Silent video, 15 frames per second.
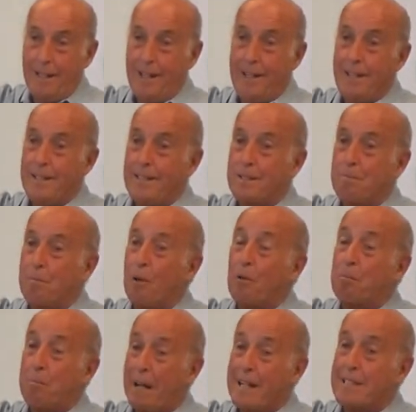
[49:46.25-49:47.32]
is
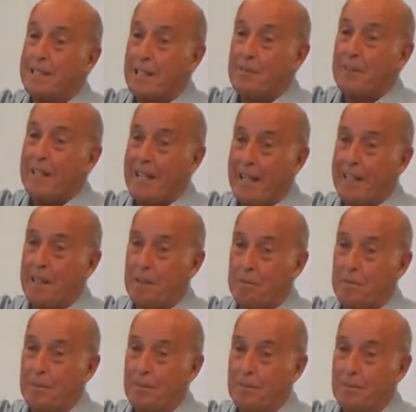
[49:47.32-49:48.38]
both positive and negative
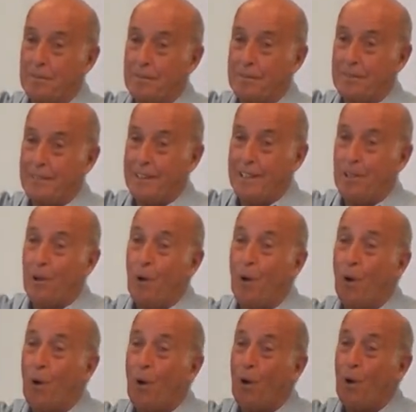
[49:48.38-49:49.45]

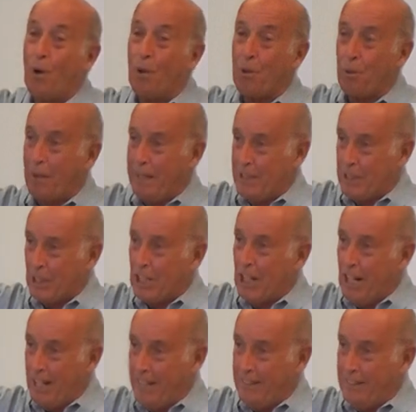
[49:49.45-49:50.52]
all the way to
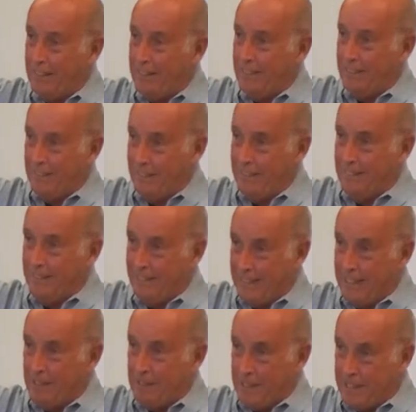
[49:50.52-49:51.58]
God,
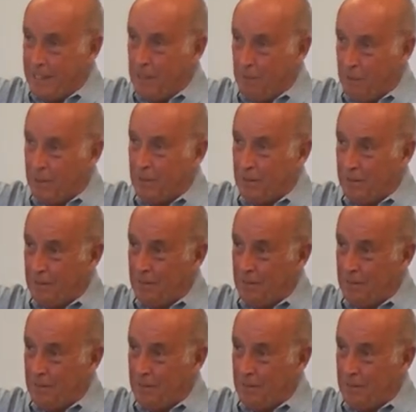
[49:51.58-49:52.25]
there is evil.